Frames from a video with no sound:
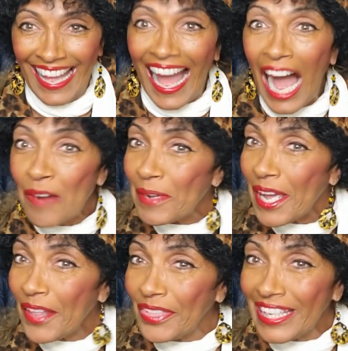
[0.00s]
I'm
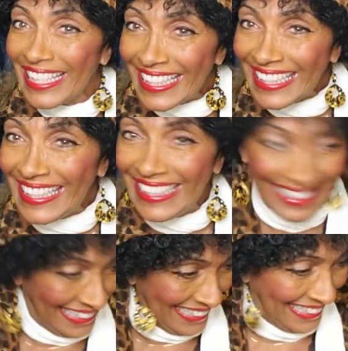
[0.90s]
Etheleen,
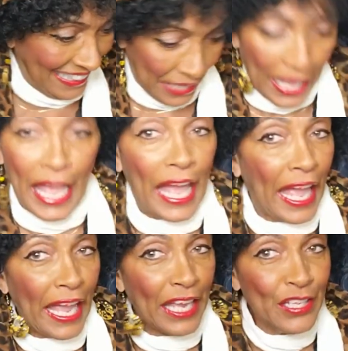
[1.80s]

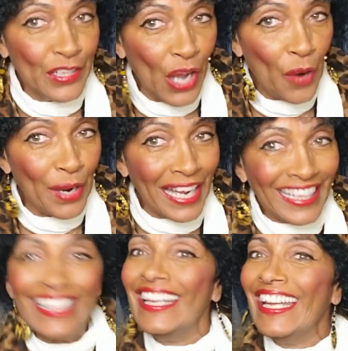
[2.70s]
and you know
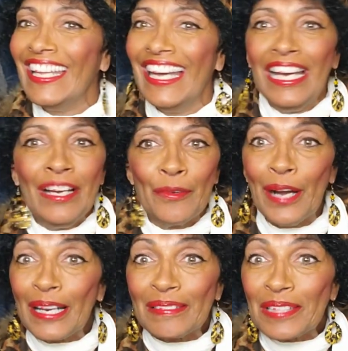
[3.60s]
what?
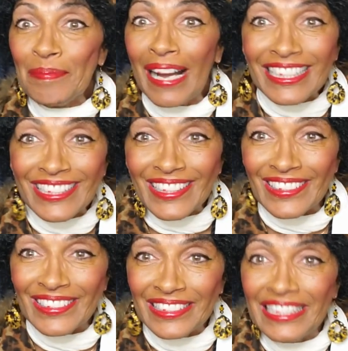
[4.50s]
Welcome to my
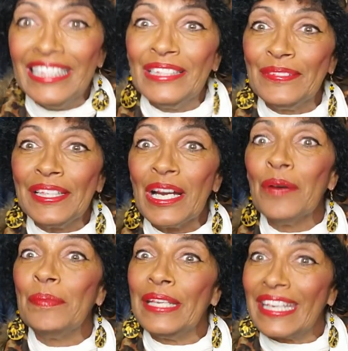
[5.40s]
show. We're
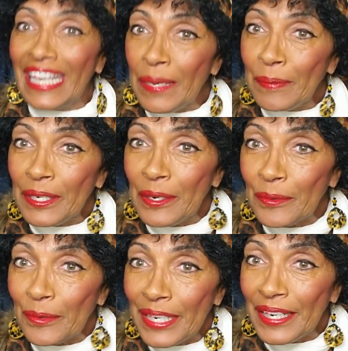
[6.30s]
going to be keeping it
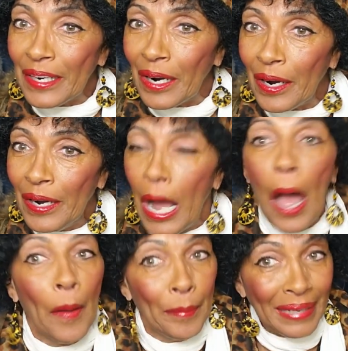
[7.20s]
real,
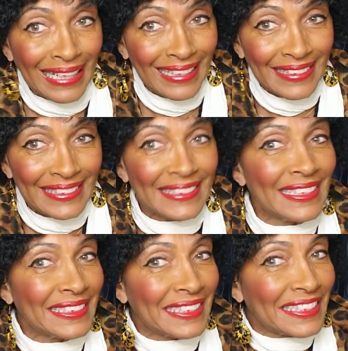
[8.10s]
but
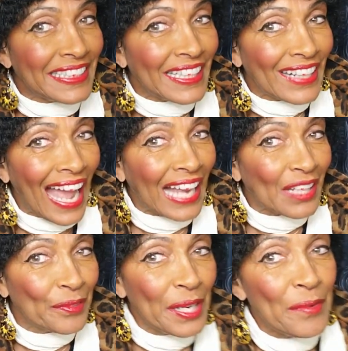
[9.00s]
since it's near
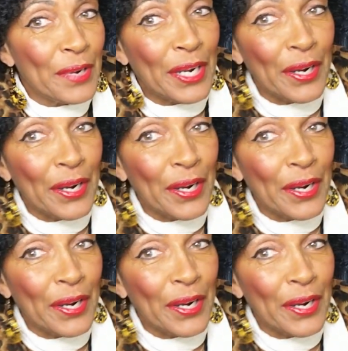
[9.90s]
Halloween, we're